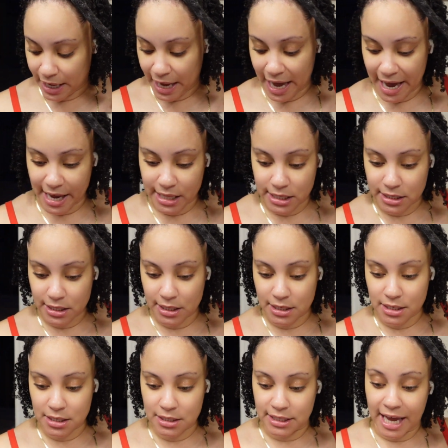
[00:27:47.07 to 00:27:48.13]
and
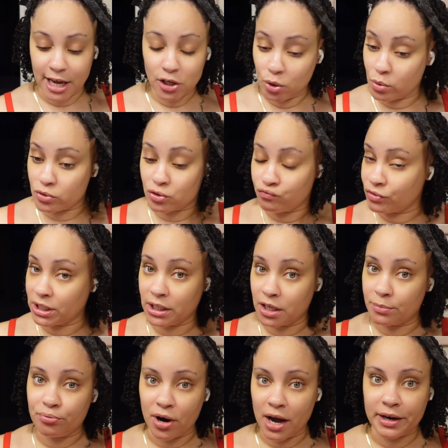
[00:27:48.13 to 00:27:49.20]
they use really
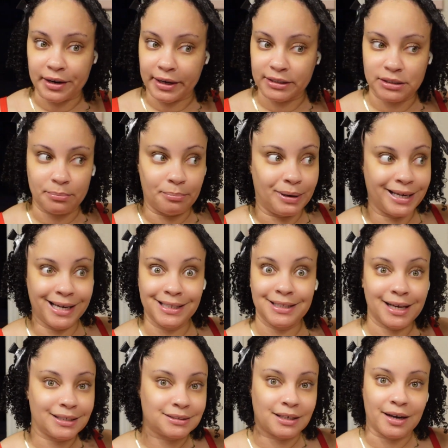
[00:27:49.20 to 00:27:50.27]
good products, but it
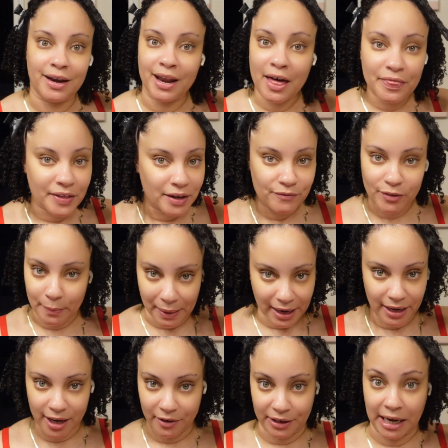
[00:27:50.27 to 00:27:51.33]
does nothing for my
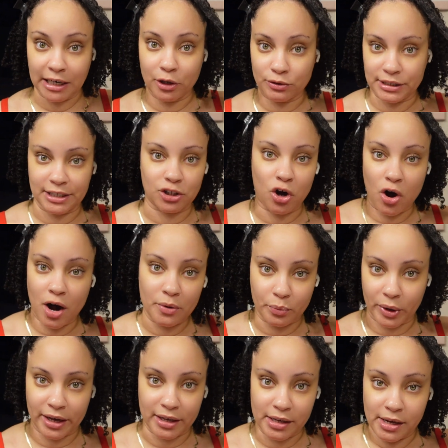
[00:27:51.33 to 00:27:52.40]
hair. And I learned that the hard
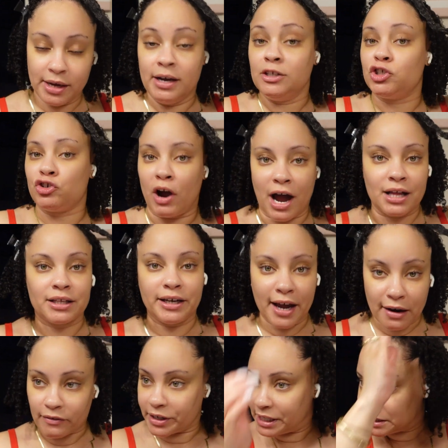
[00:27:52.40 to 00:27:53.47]
way. Trial and
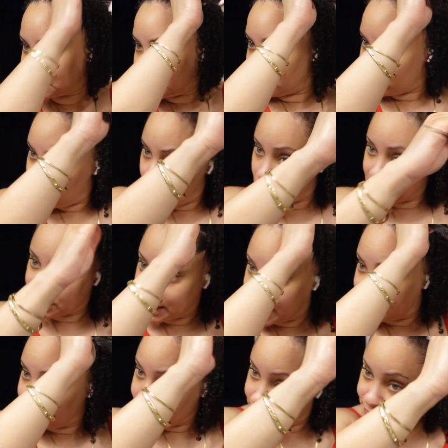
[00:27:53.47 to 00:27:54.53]
error. There's nothing wrong with
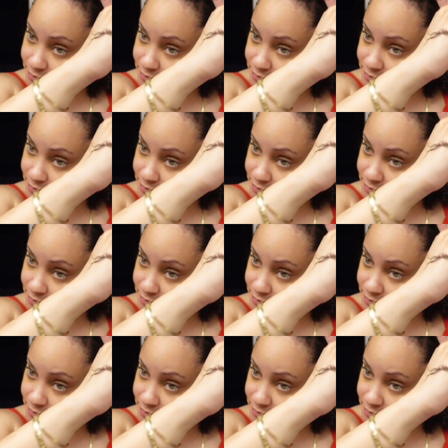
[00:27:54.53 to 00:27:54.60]
that.